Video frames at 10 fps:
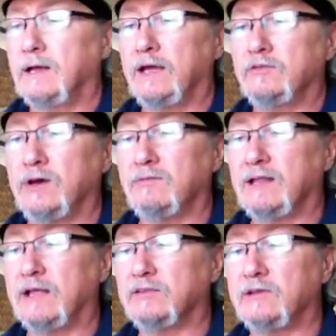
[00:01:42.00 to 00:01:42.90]
I still have a
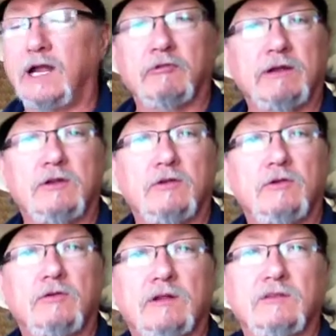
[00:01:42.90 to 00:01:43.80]
lot of soldering to
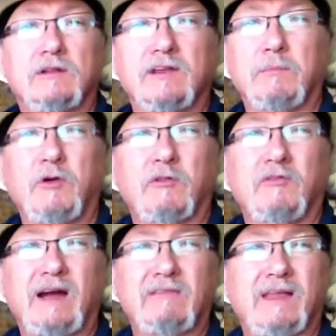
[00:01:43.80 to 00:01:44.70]
do. It's going to take me over
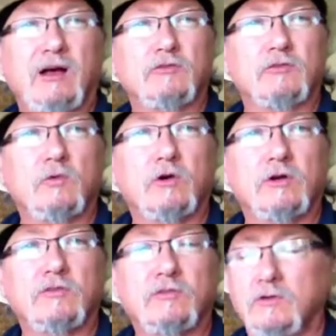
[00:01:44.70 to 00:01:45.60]
5,000
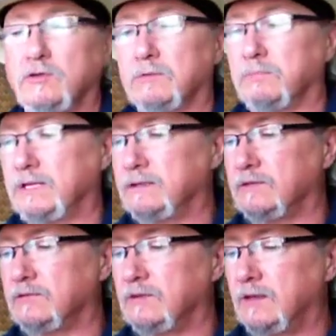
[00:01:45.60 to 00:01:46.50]
quarters to complete
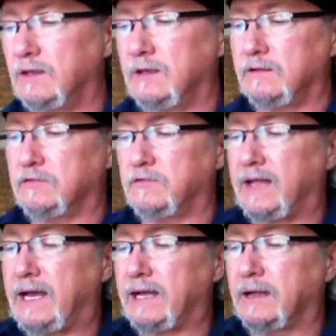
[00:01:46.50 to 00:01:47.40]
this
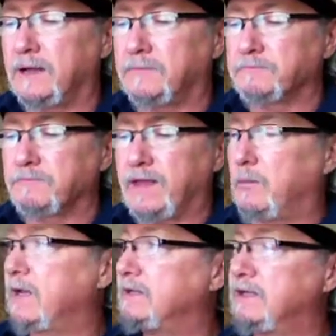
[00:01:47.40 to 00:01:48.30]
flag. And
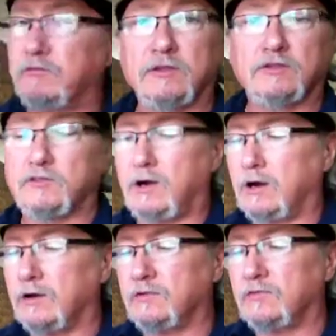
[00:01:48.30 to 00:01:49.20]
what I did for the
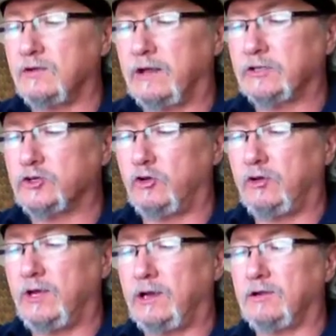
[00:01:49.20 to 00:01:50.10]
stars, I'll show
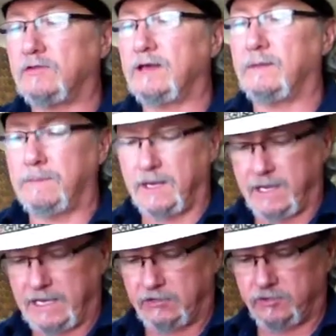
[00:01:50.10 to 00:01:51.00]
you here, is that
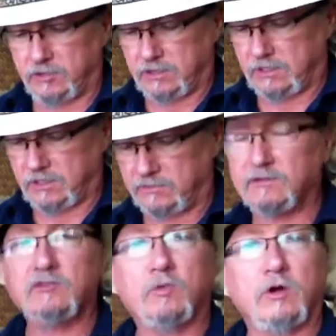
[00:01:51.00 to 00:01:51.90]
I took
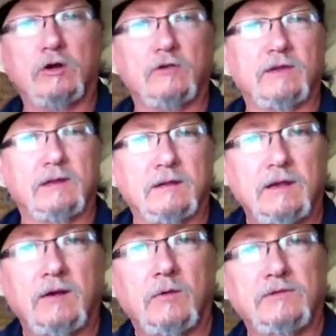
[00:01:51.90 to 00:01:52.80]
6 quarters and
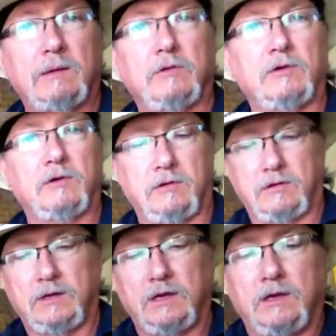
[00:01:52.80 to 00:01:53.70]
was able
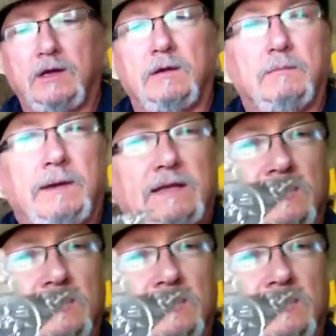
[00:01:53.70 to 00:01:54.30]
to make the